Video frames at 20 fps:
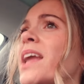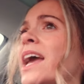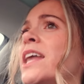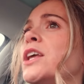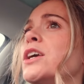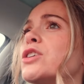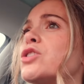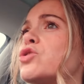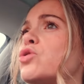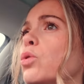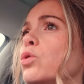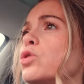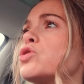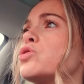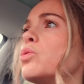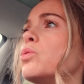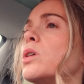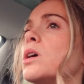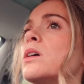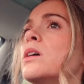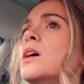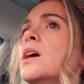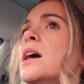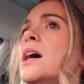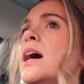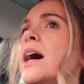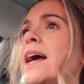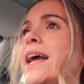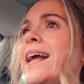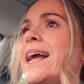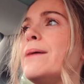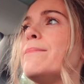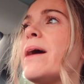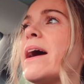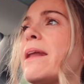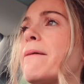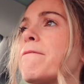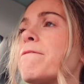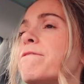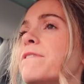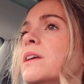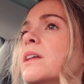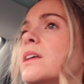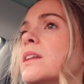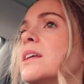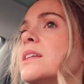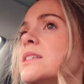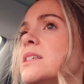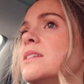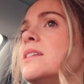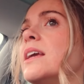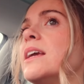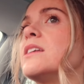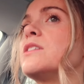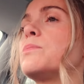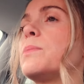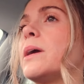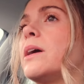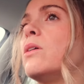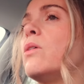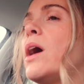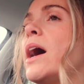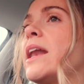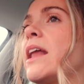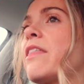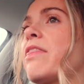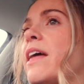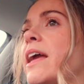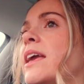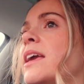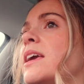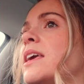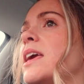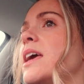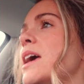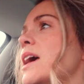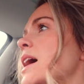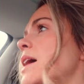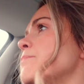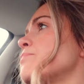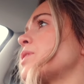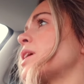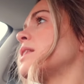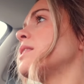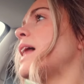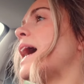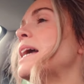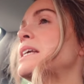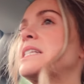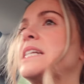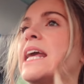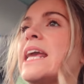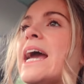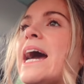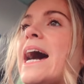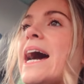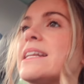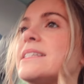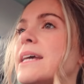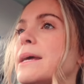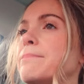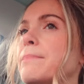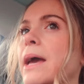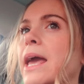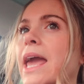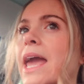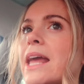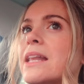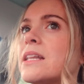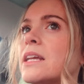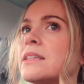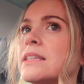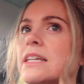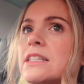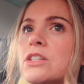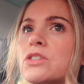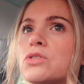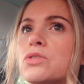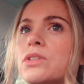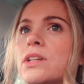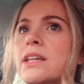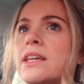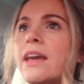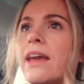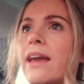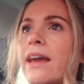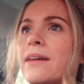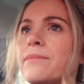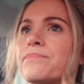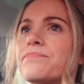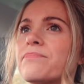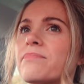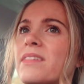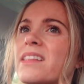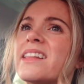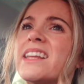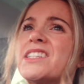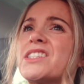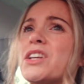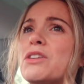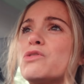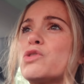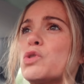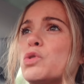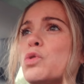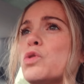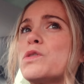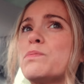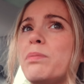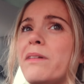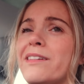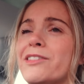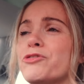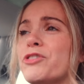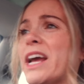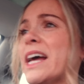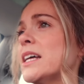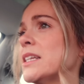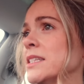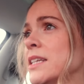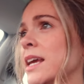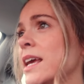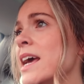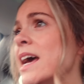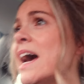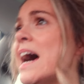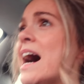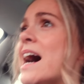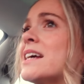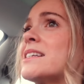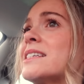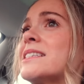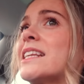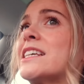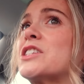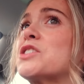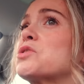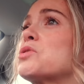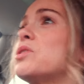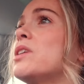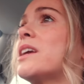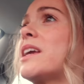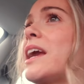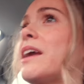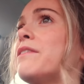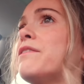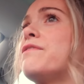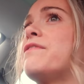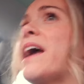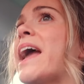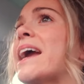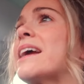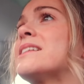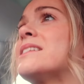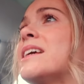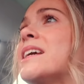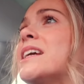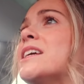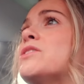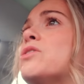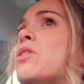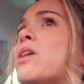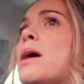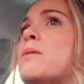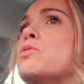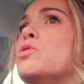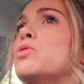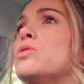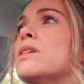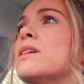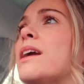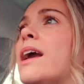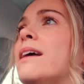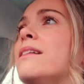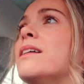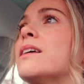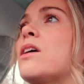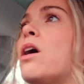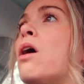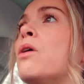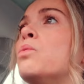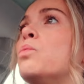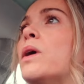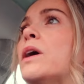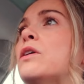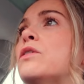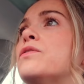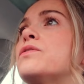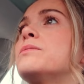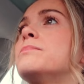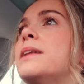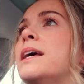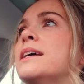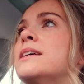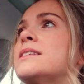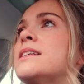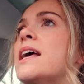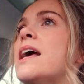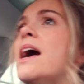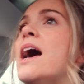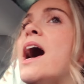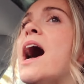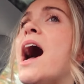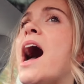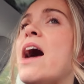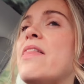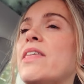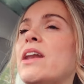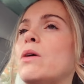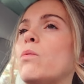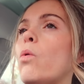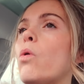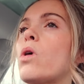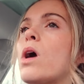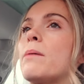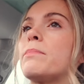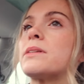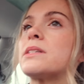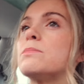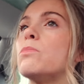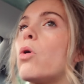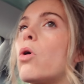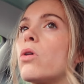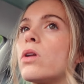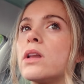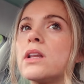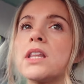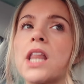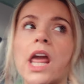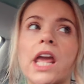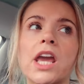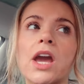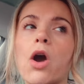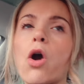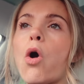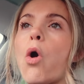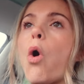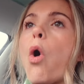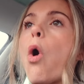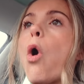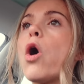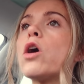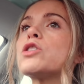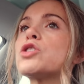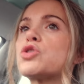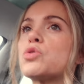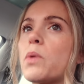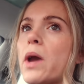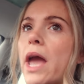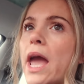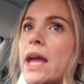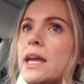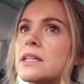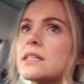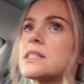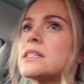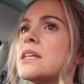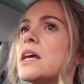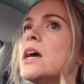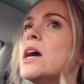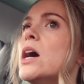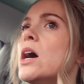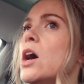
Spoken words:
and it is so sore. And I'm feeling it today as well. And I think like last night I had it in my head, like this sounds gross but it's reality. I was like, this is going to get infected or I'm going to get like unwell from this. And then I woke up this morning like hot sweats,